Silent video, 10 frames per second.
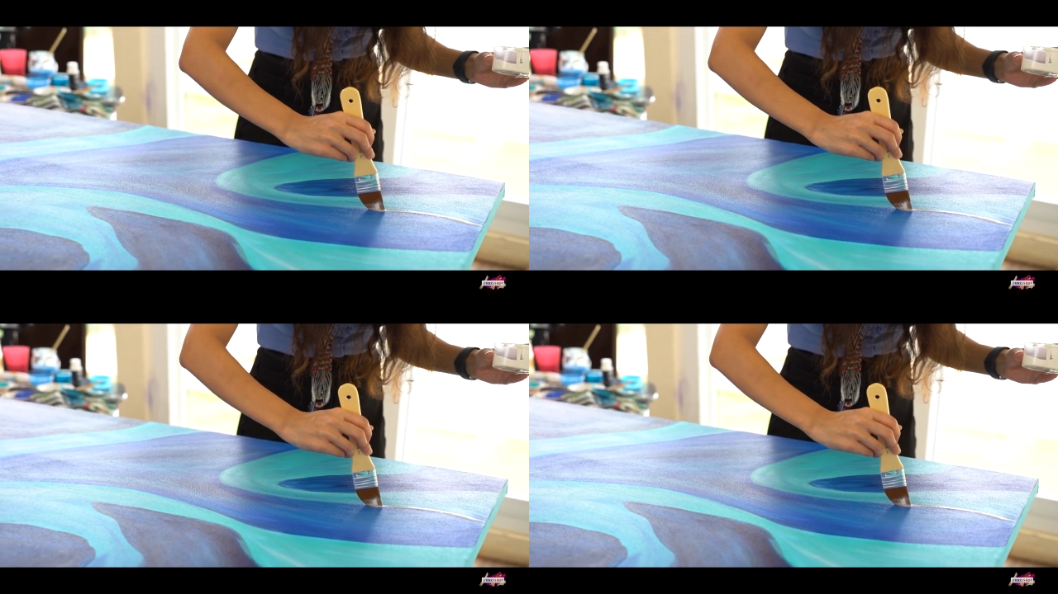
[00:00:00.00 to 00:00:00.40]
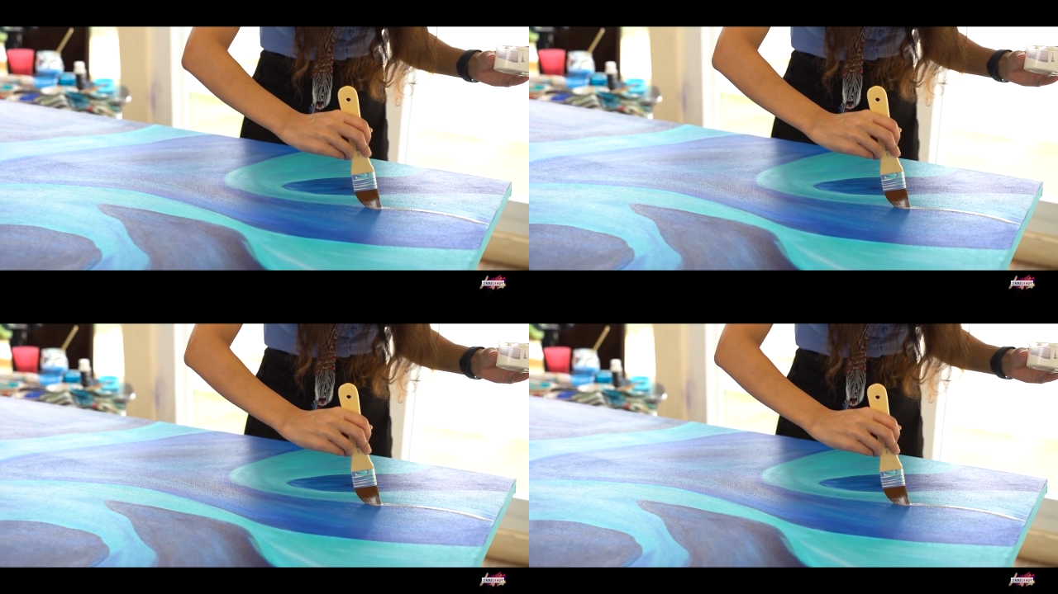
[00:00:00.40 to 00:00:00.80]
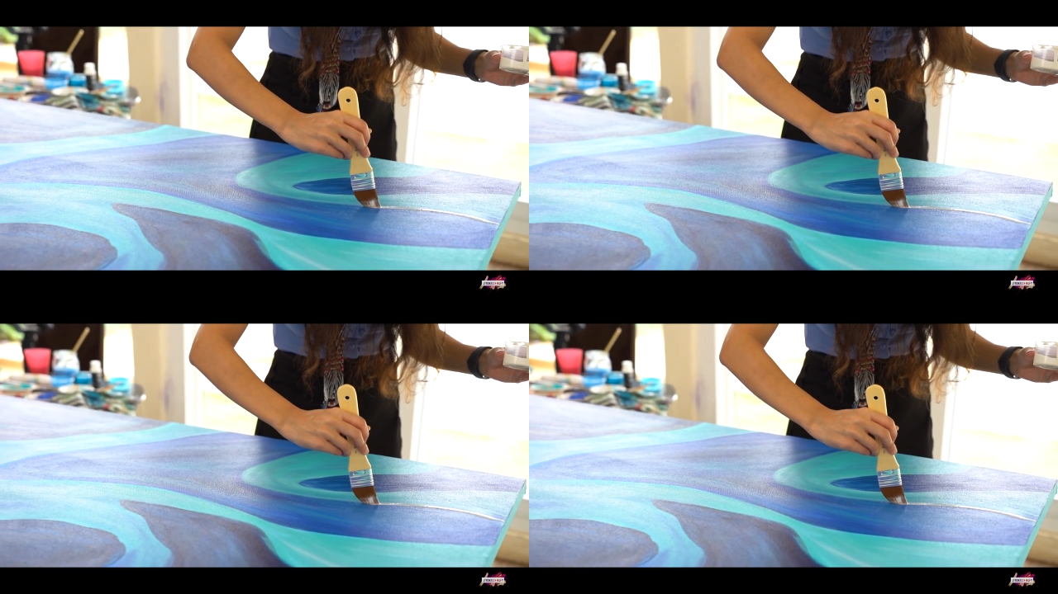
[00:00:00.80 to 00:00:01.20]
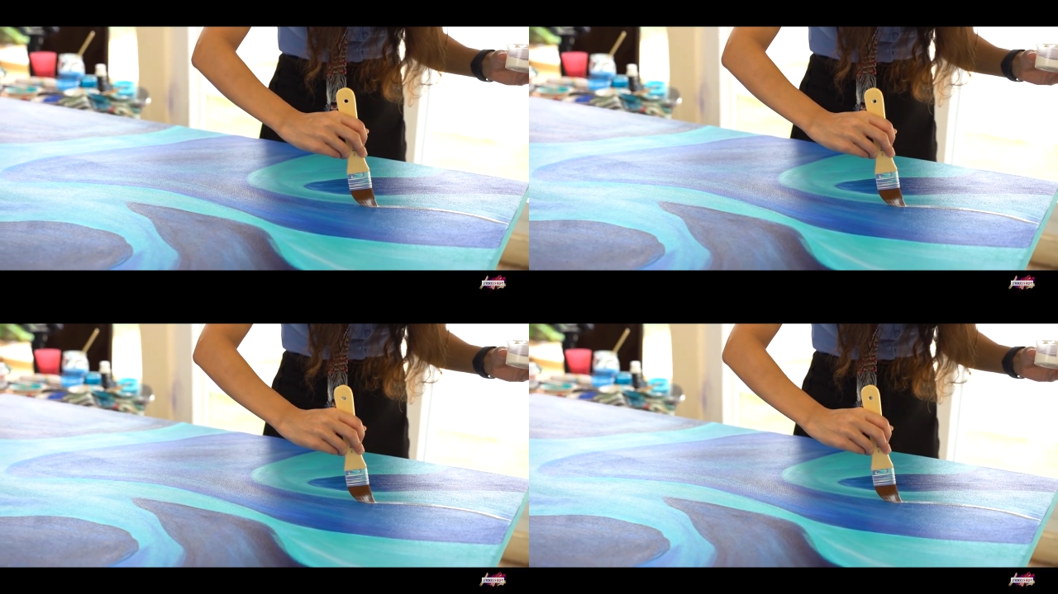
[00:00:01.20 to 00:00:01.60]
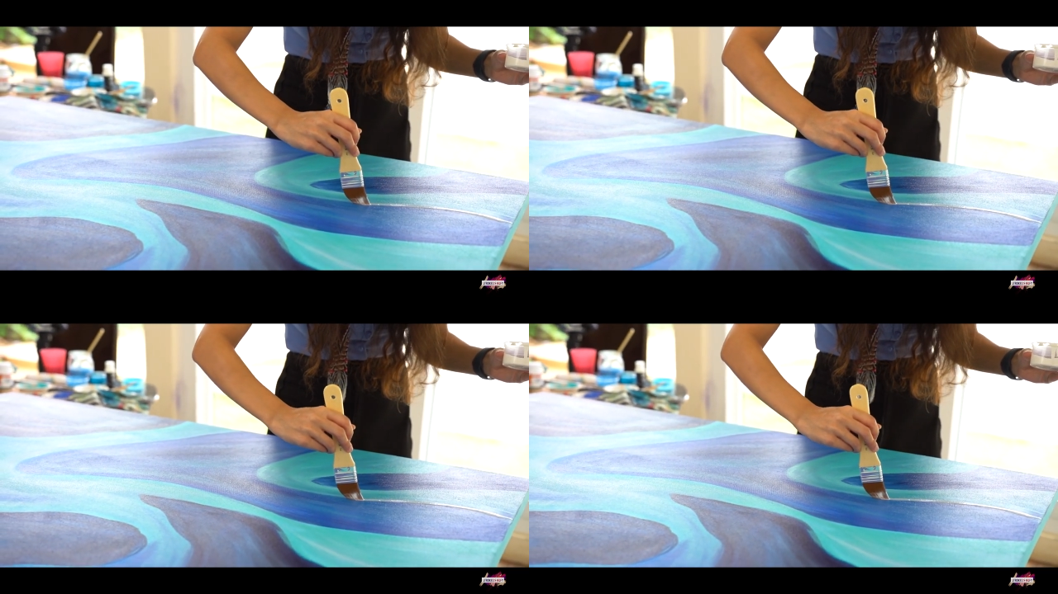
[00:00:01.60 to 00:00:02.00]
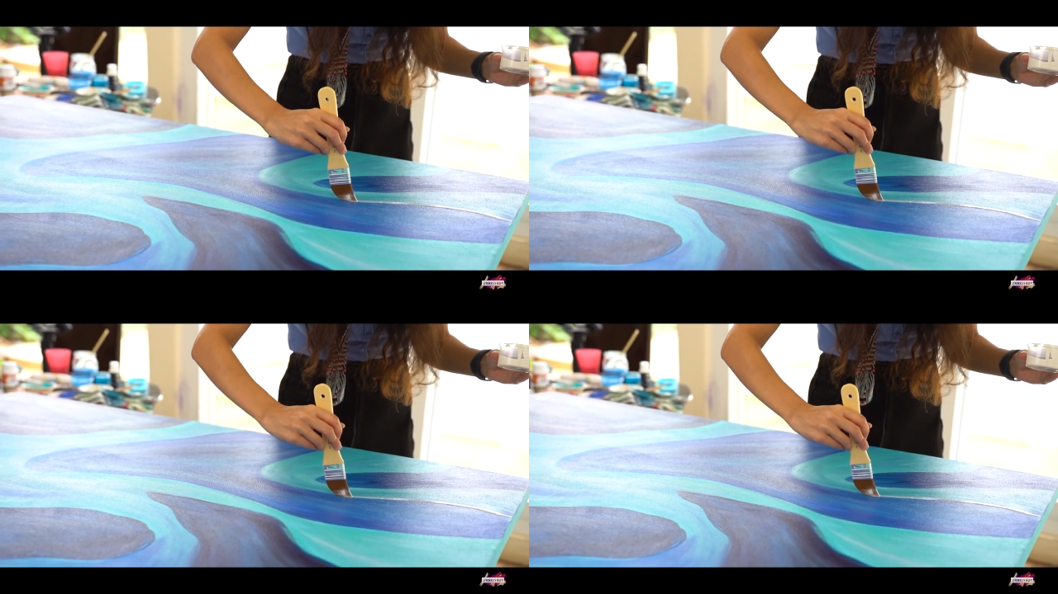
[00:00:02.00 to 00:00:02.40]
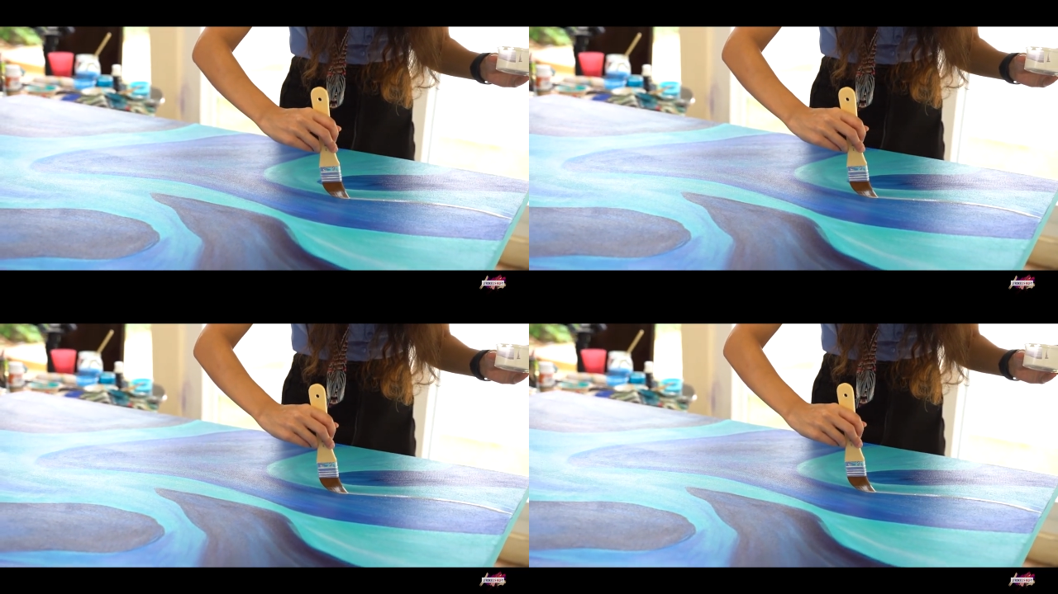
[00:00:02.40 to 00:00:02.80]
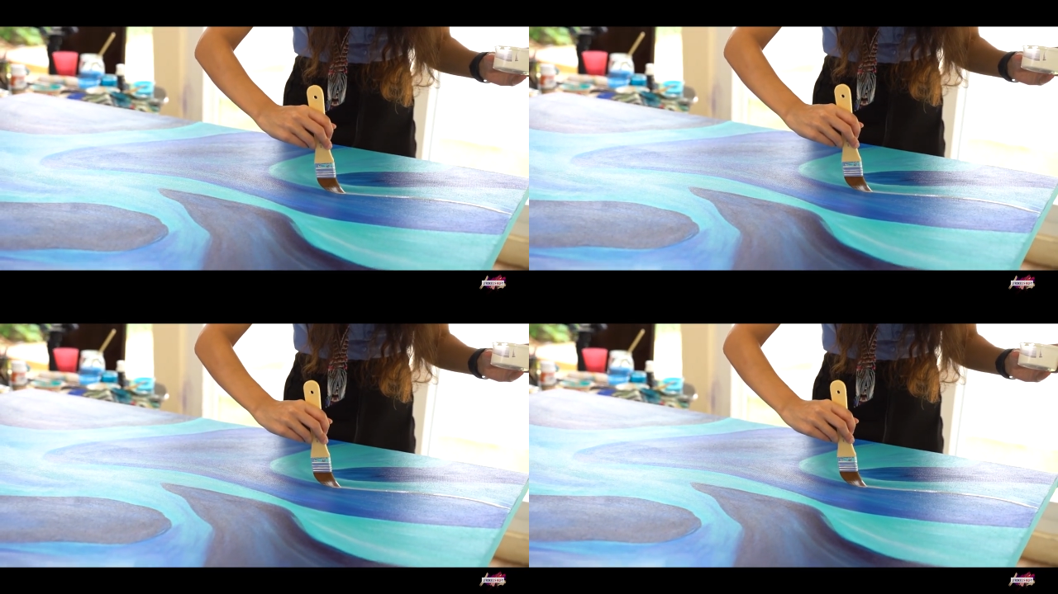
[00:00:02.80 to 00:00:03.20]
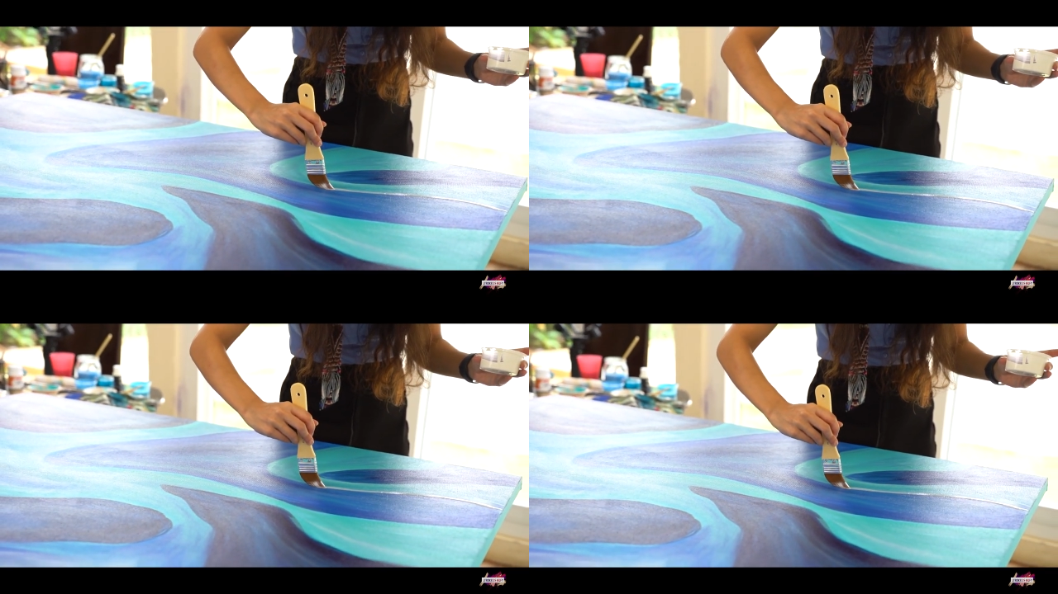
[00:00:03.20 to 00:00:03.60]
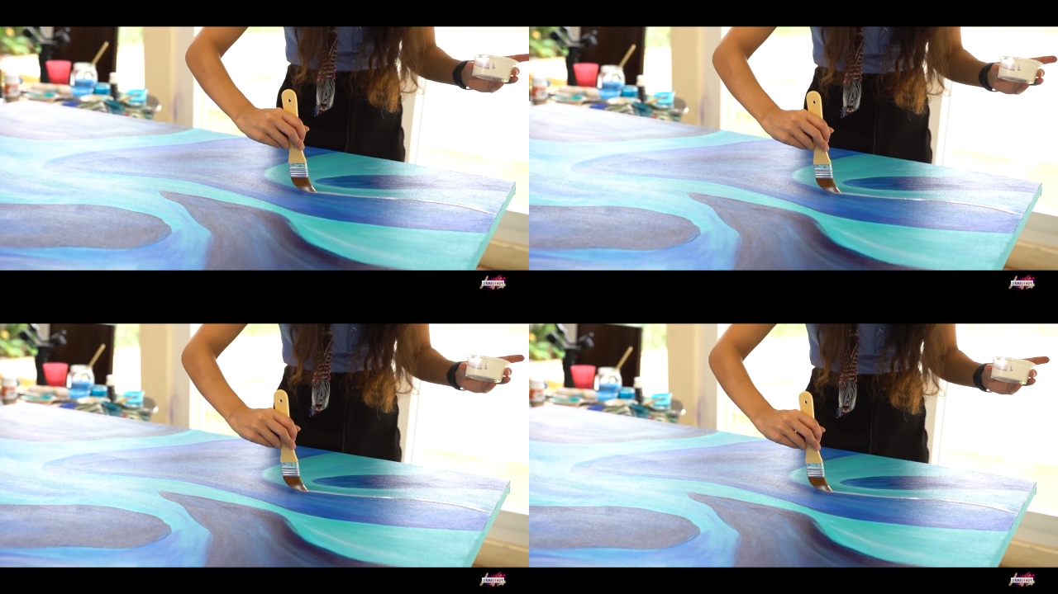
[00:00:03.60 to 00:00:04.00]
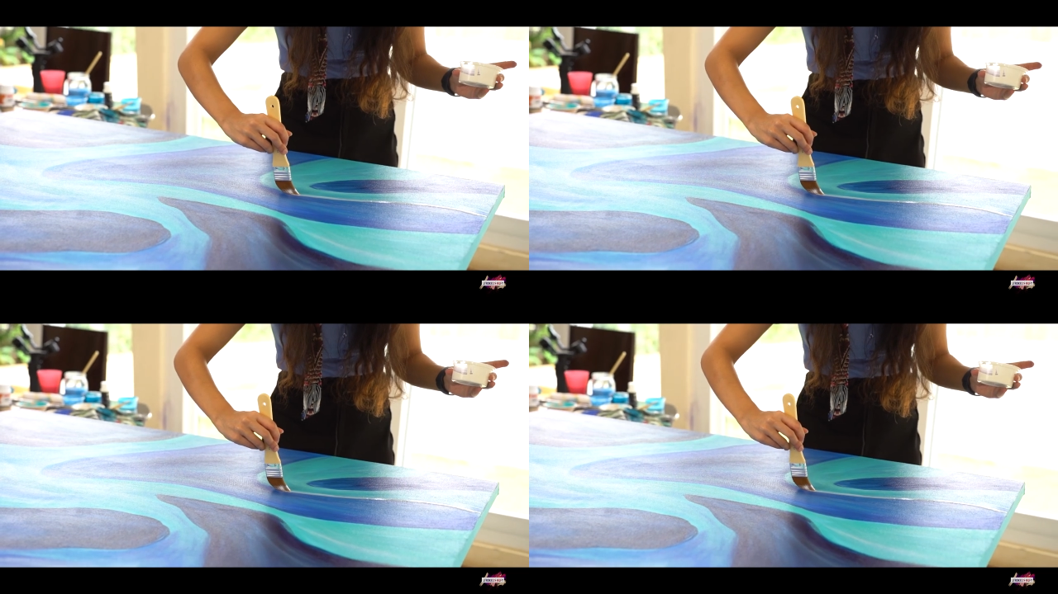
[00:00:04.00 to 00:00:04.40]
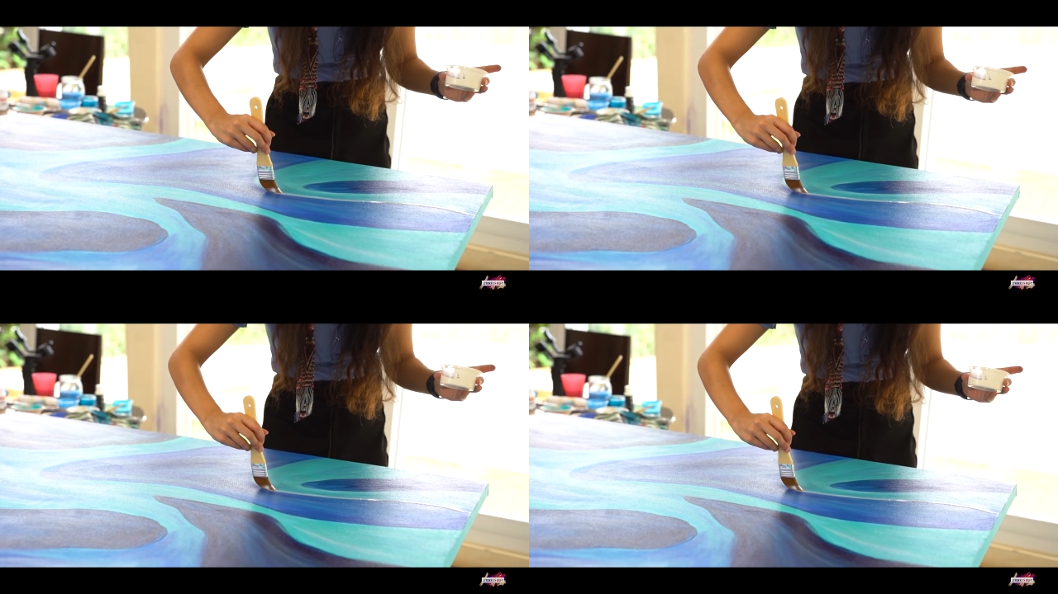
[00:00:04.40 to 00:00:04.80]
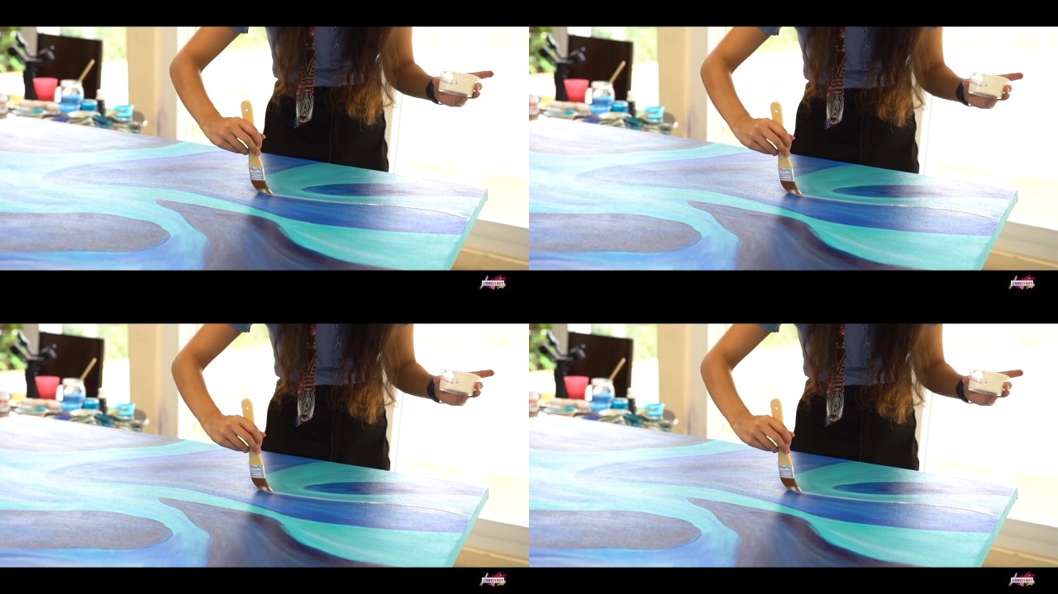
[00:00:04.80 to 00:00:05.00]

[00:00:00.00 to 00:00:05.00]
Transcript: [unreadable: no face in view]